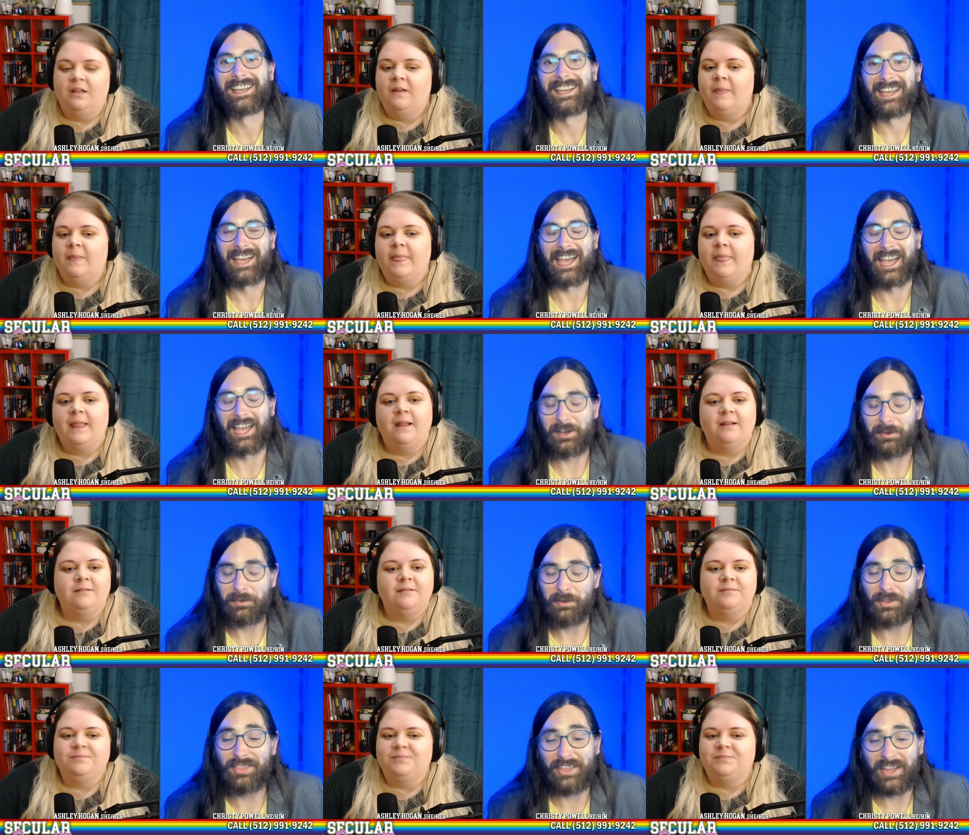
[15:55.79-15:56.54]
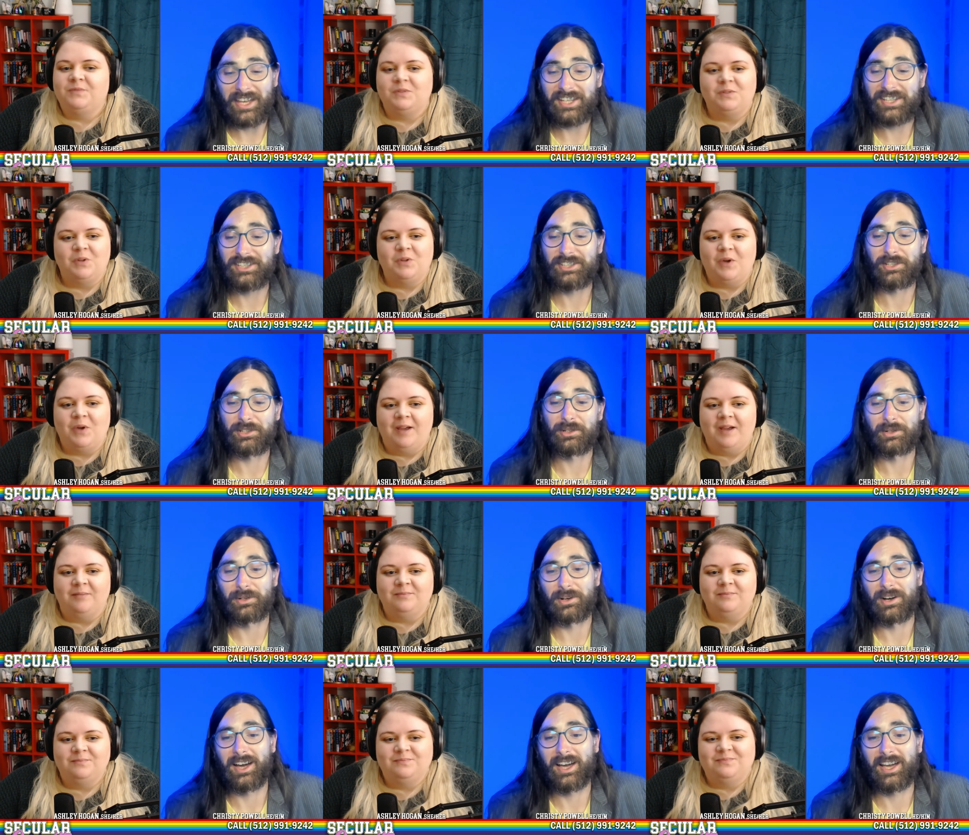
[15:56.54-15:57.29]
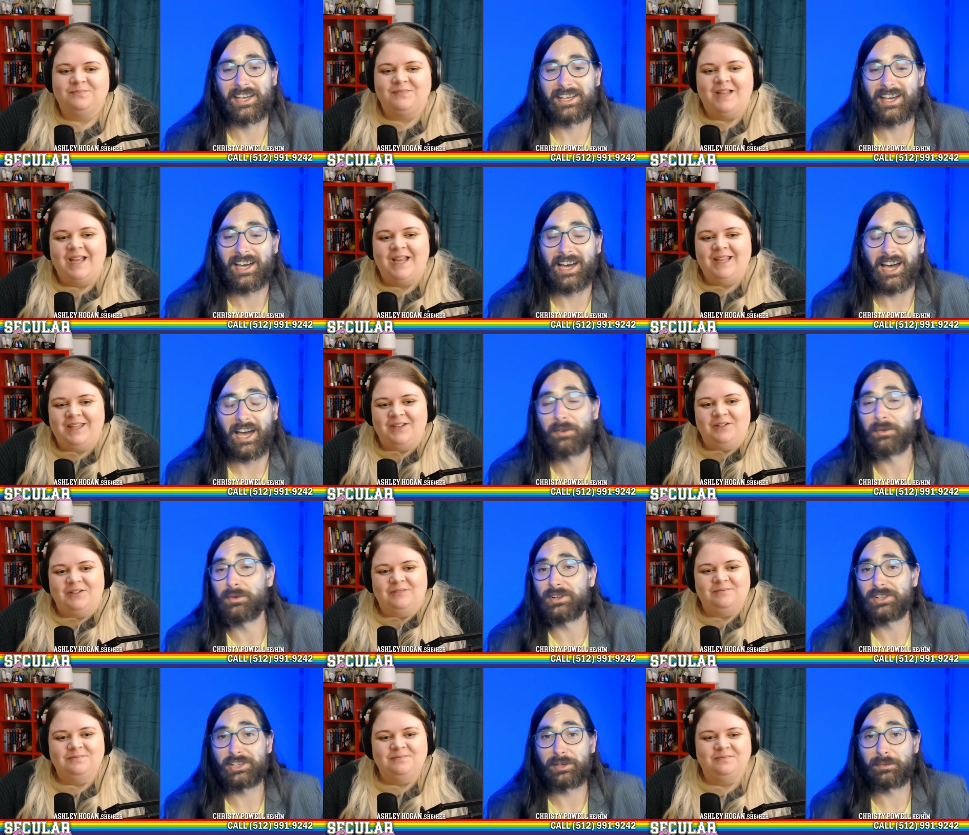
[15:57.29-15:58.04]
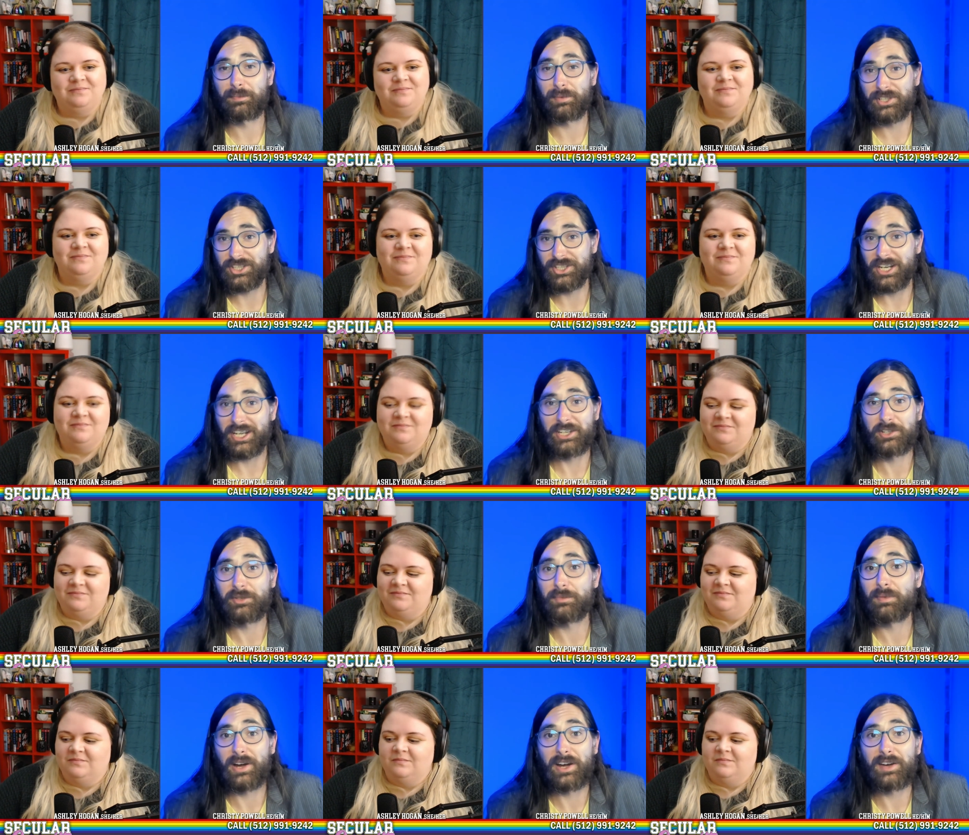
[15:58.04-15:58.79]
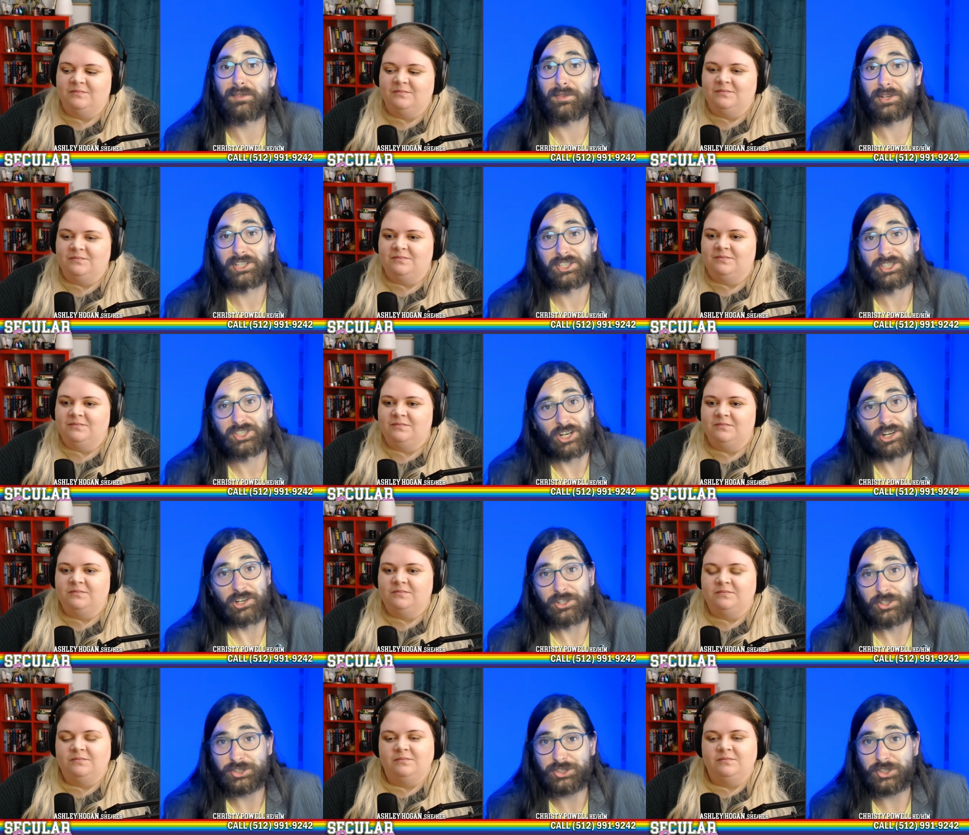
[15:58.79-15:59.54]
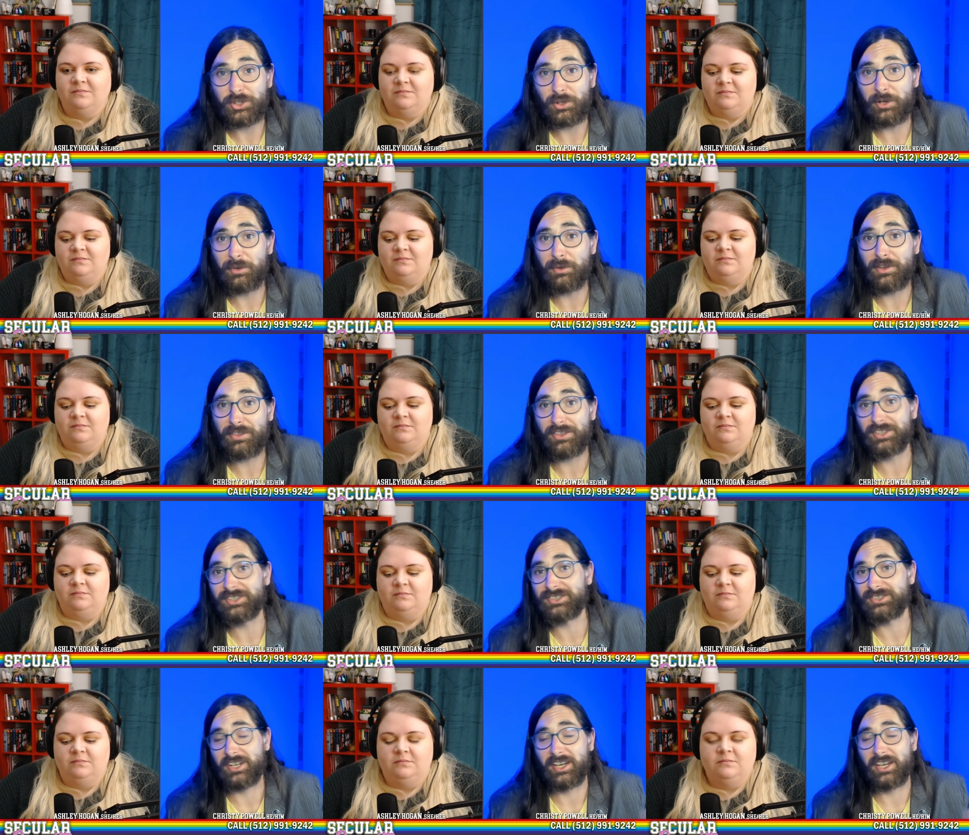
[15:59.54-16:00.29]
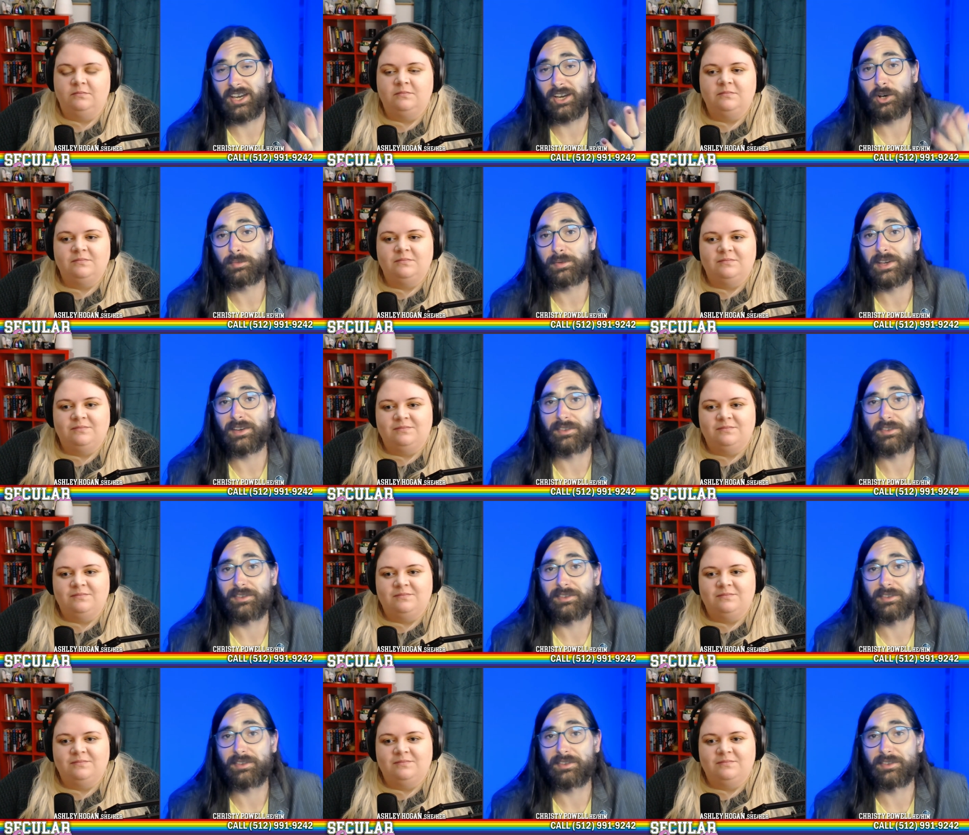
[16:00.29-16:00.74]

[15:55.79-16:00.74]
Speaker 1: hey, well, thank you. I uh, thank you. I really appreciate your bravery and sharing your story with us, and I hope you have a